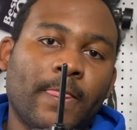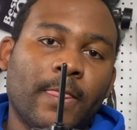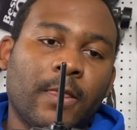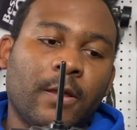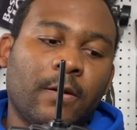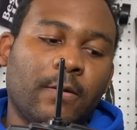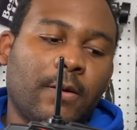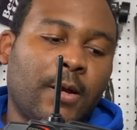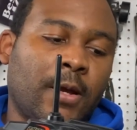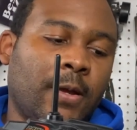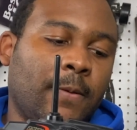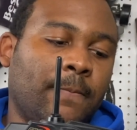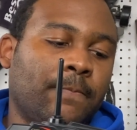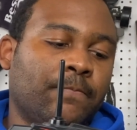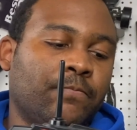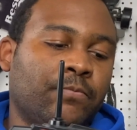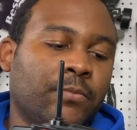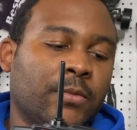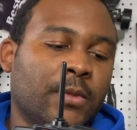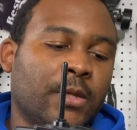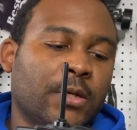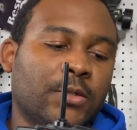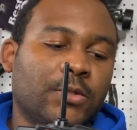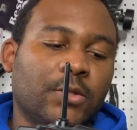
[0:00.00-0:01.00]
All right.
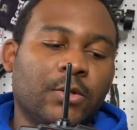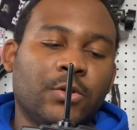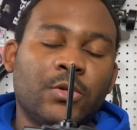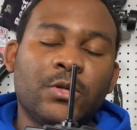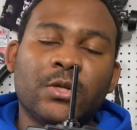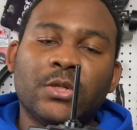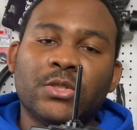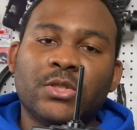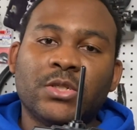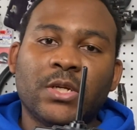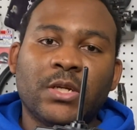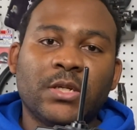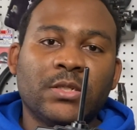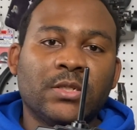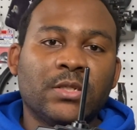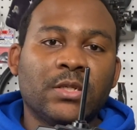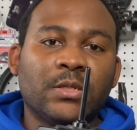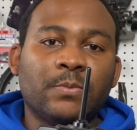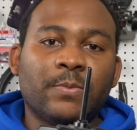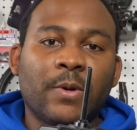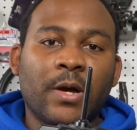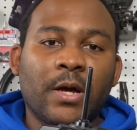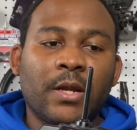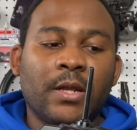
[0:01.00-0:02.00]
So you can change this
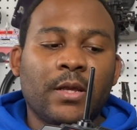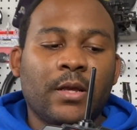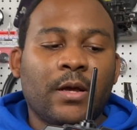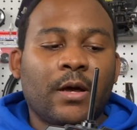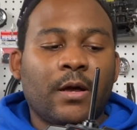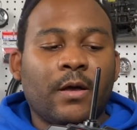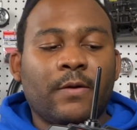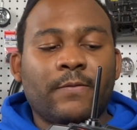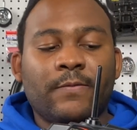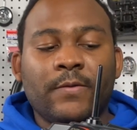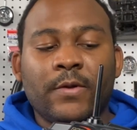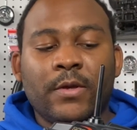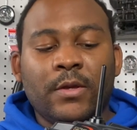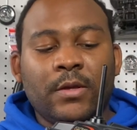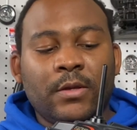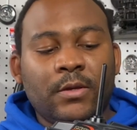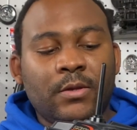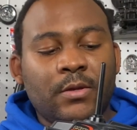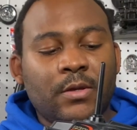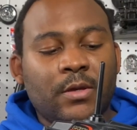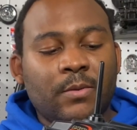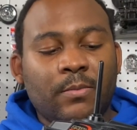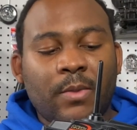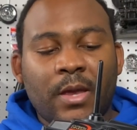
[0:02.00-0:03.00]
body off.
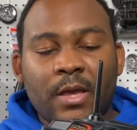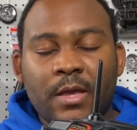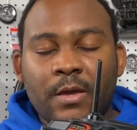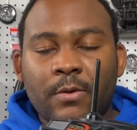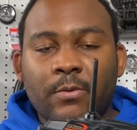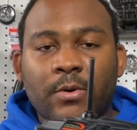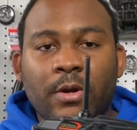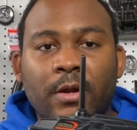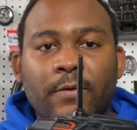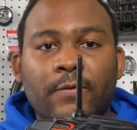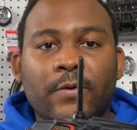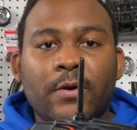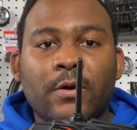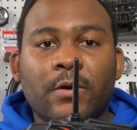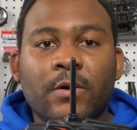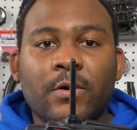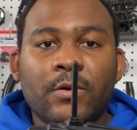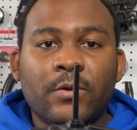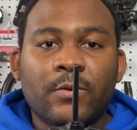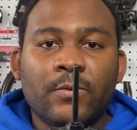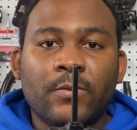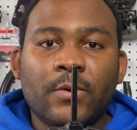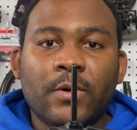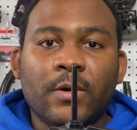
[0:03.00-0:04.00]
You can make it whatever car
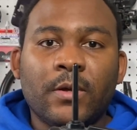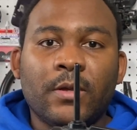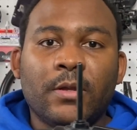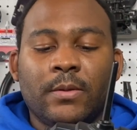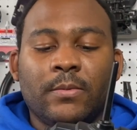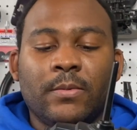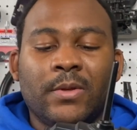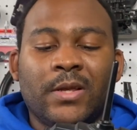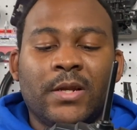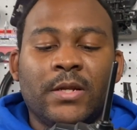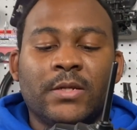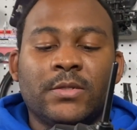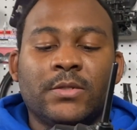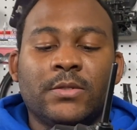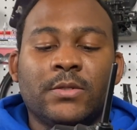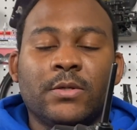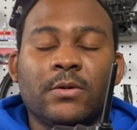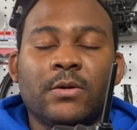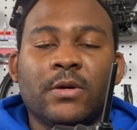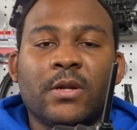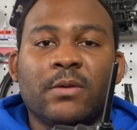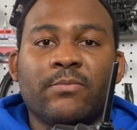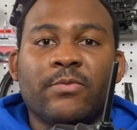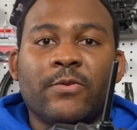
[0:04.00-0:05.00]
you want, and it's still
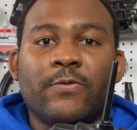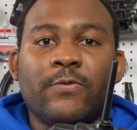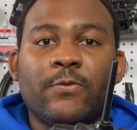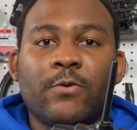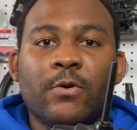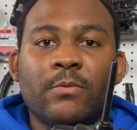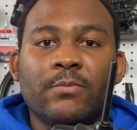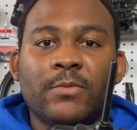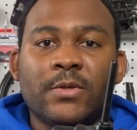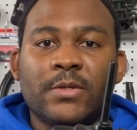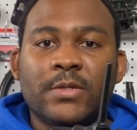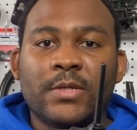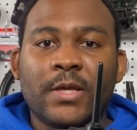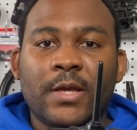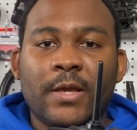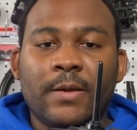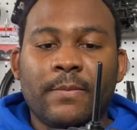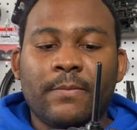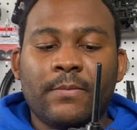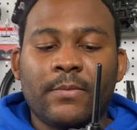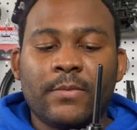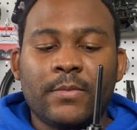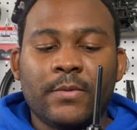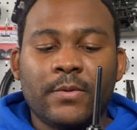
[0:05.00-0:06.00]
going to perform the
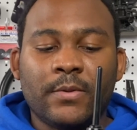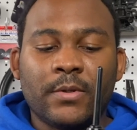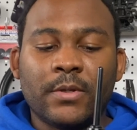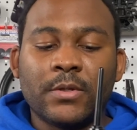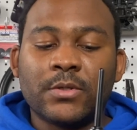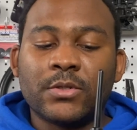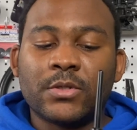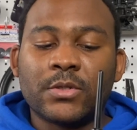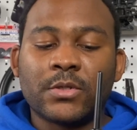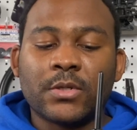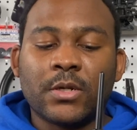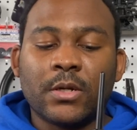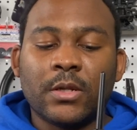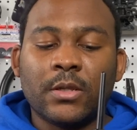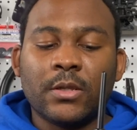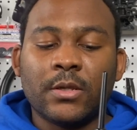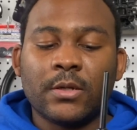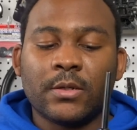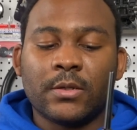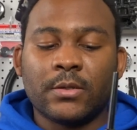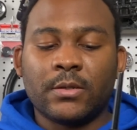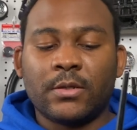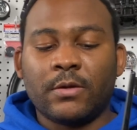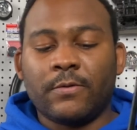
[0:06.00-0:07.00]
same. It's just going to look
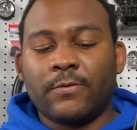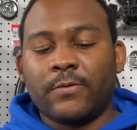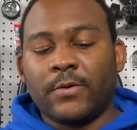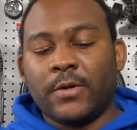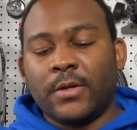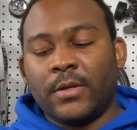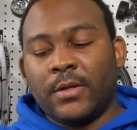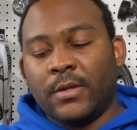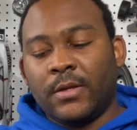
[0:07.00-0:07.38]
different.